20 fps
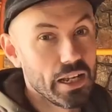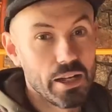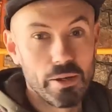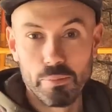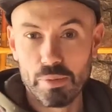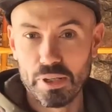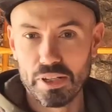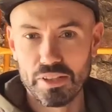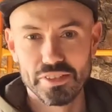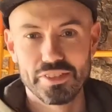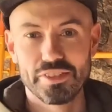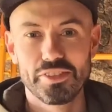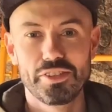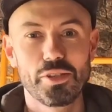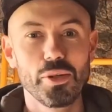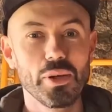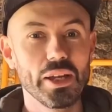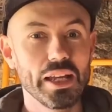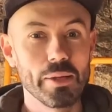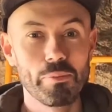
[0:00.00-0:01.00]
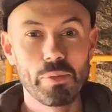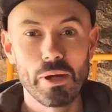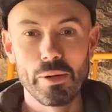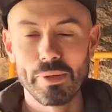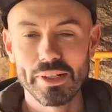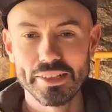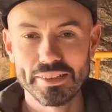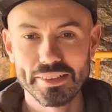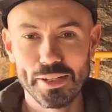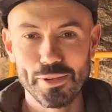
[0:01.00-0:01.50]
up because doing it by
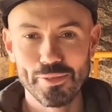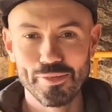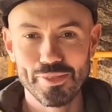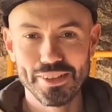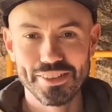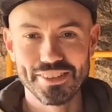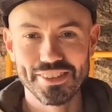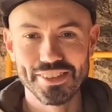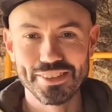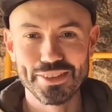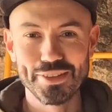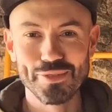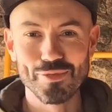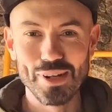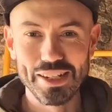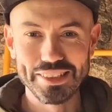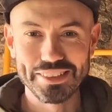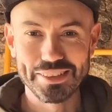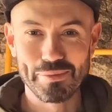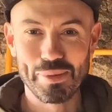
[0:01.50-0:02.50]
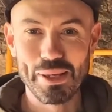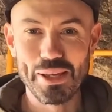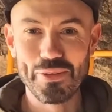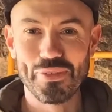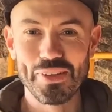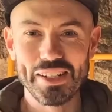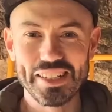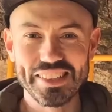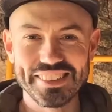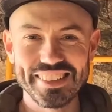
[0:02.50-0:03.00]
myself is just a recipe
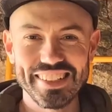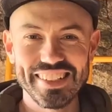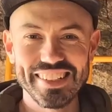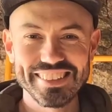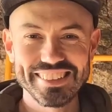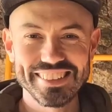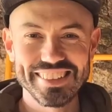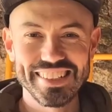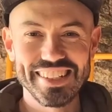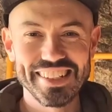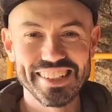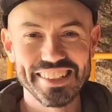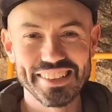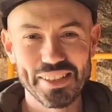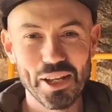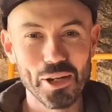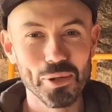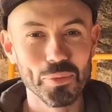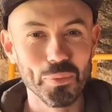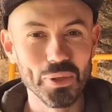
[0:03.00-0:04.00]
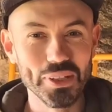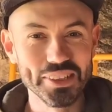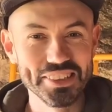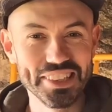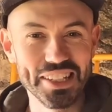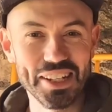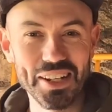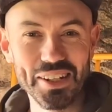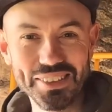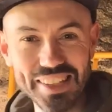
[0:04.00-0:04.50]
for disaster and I don't want
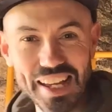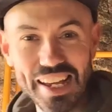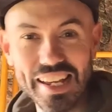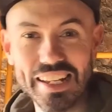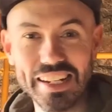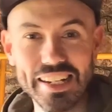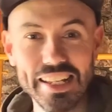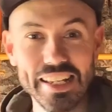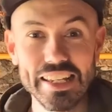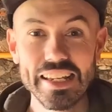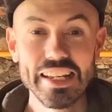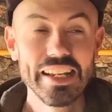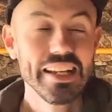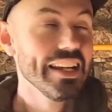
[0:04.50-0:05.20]
to go to A&E.